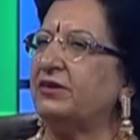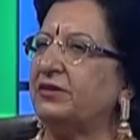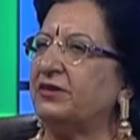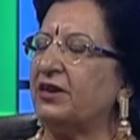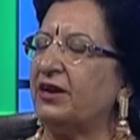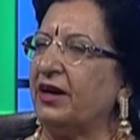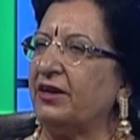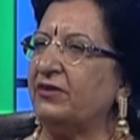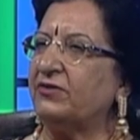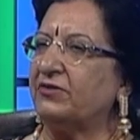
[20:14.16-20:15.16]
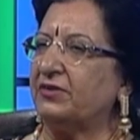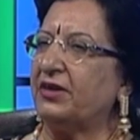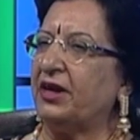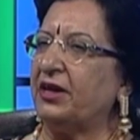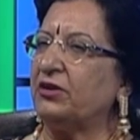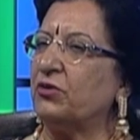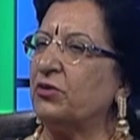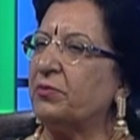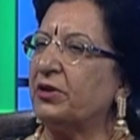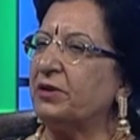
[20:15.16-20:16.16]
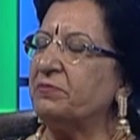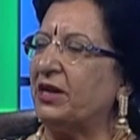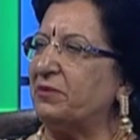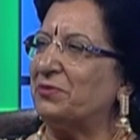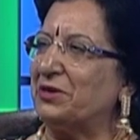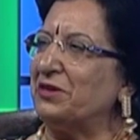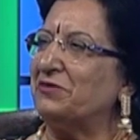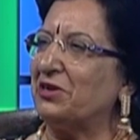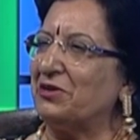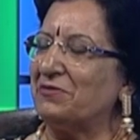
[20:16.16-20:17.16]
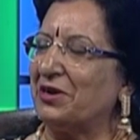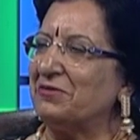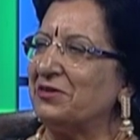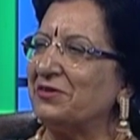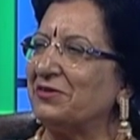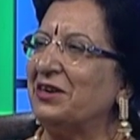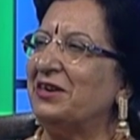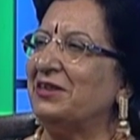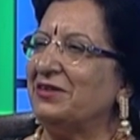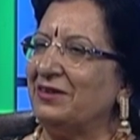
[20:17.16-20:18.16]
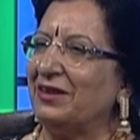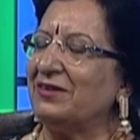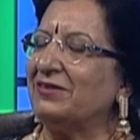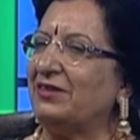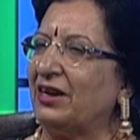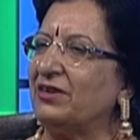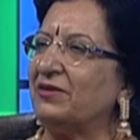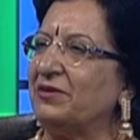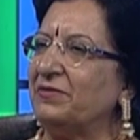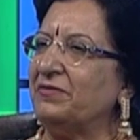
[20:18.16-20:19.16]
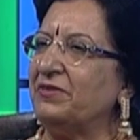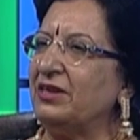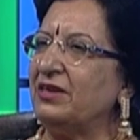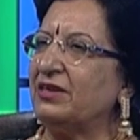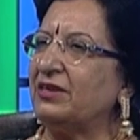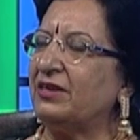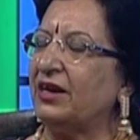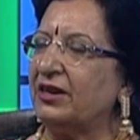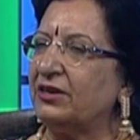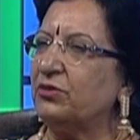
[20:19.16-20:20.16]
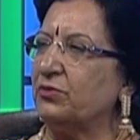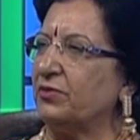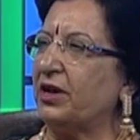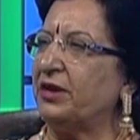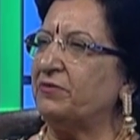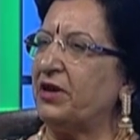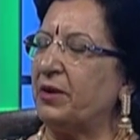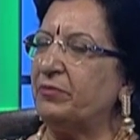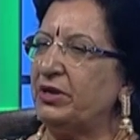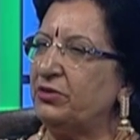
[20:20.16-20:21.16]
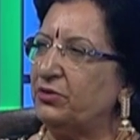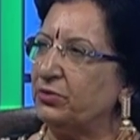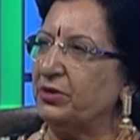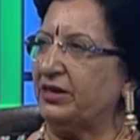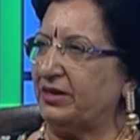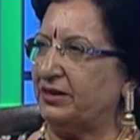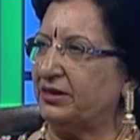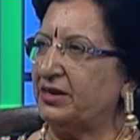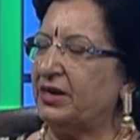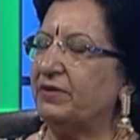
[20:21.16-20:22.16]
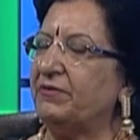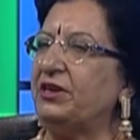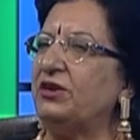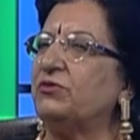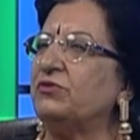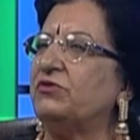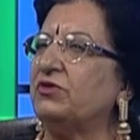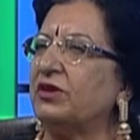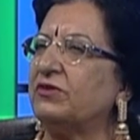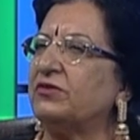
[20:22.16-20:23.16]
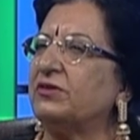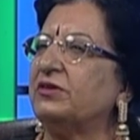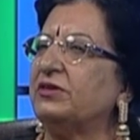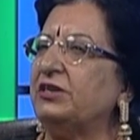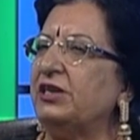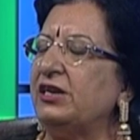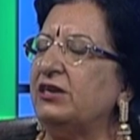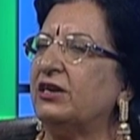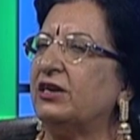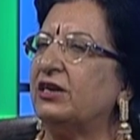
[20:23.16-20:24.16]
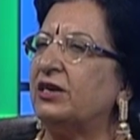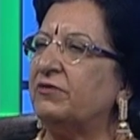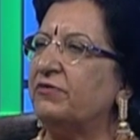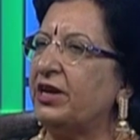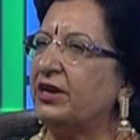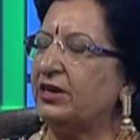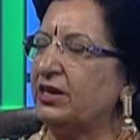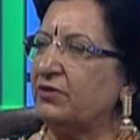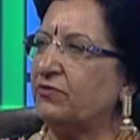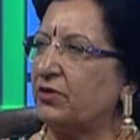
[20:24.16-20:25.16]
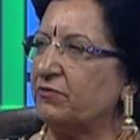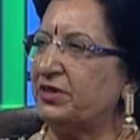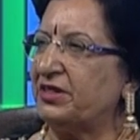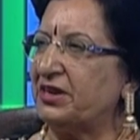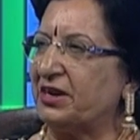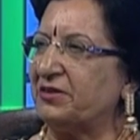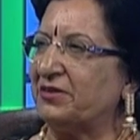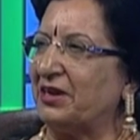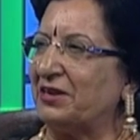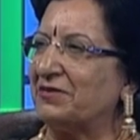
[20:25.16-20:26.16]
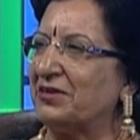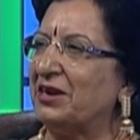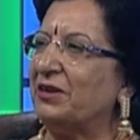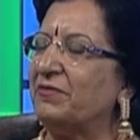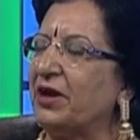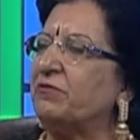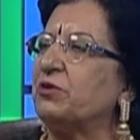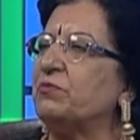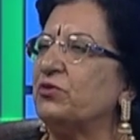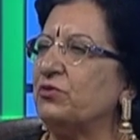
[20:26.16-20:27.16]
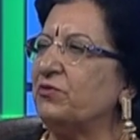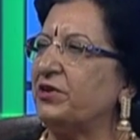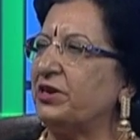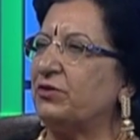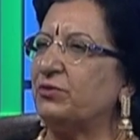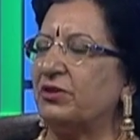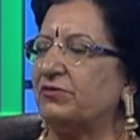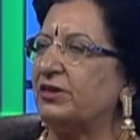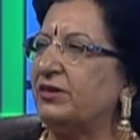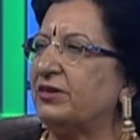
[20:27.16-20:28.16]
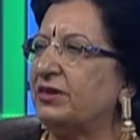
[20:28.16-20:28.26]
realize and open up that potential of ours, yes, that we can do and we have been doing it. We need to just need awakening from within ourselves. We have to prove it to the world,